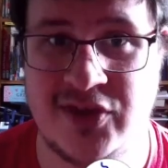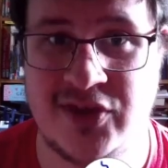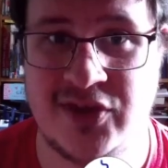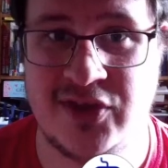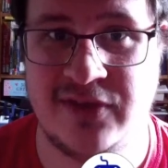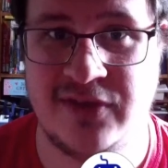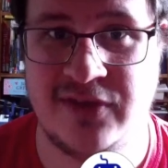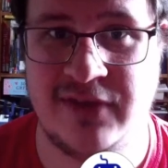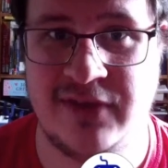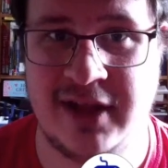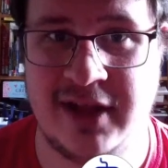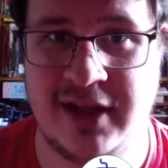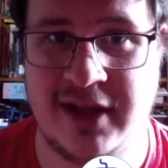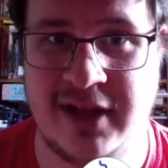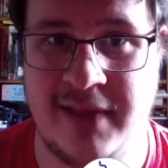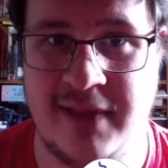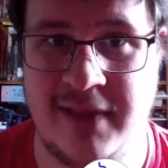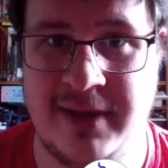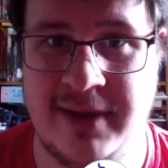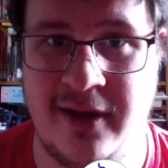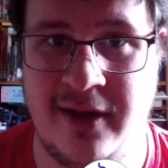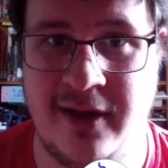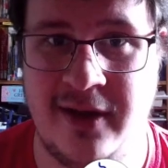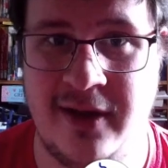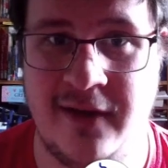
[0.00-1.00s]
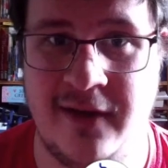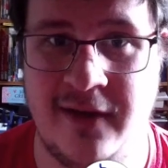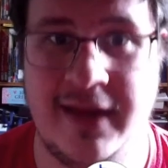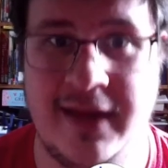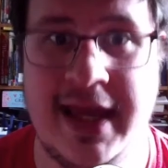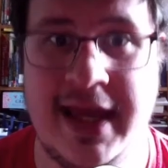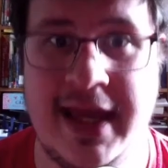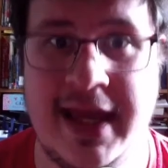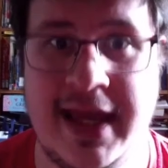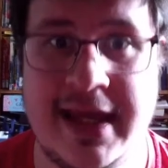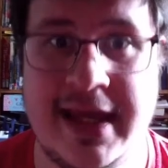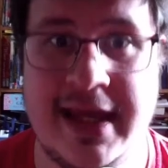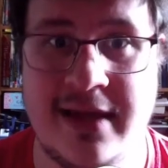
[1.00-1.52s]
for the club in heart.
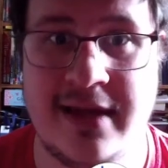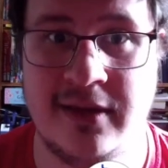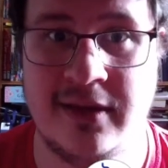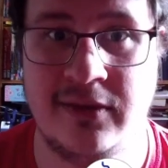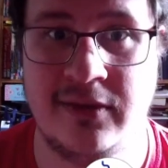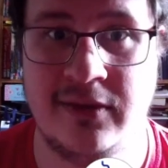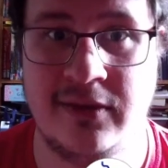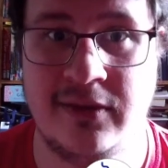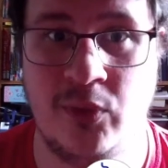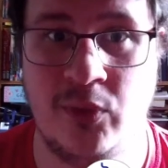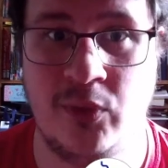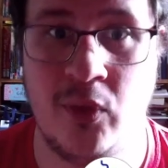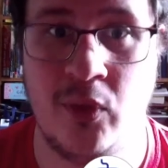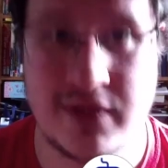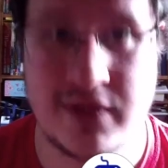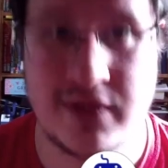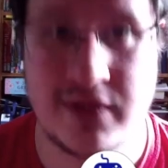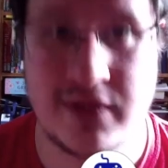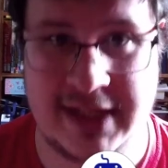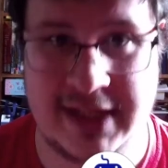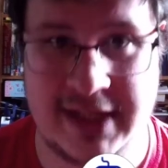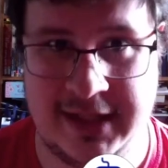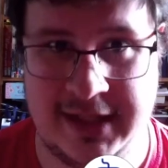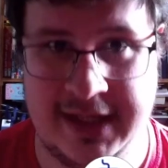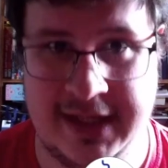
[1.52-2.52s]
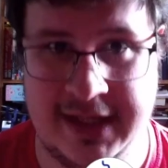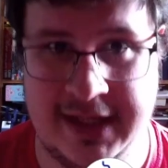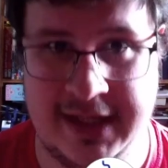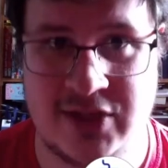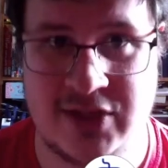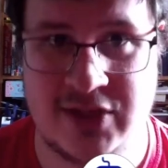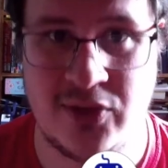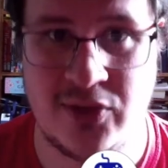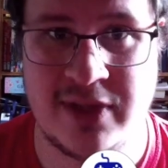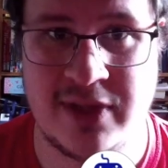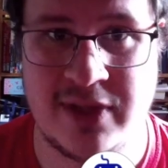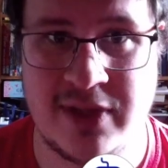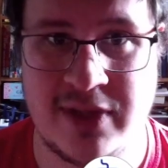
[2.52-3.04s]
He saw
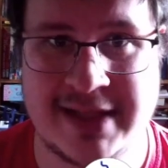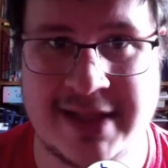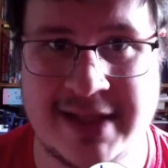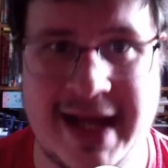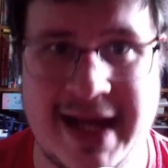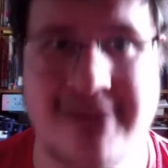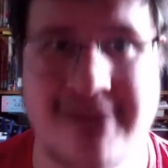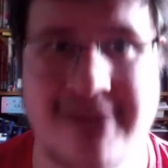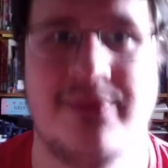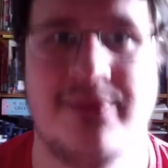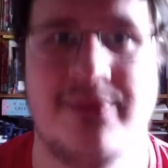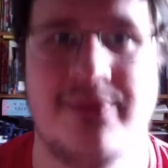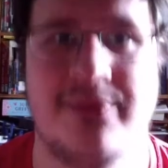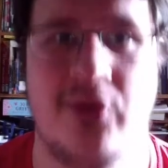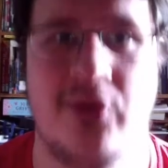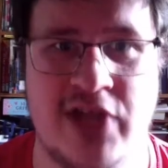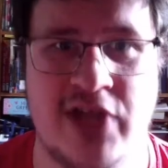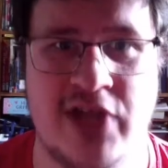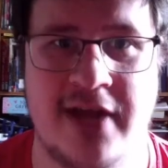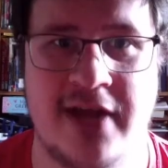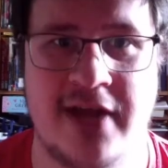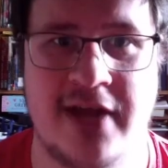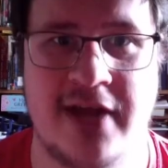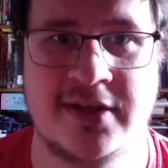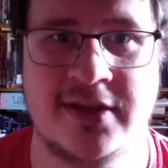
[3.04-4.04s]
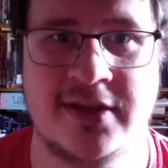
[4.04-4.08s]
this as a project.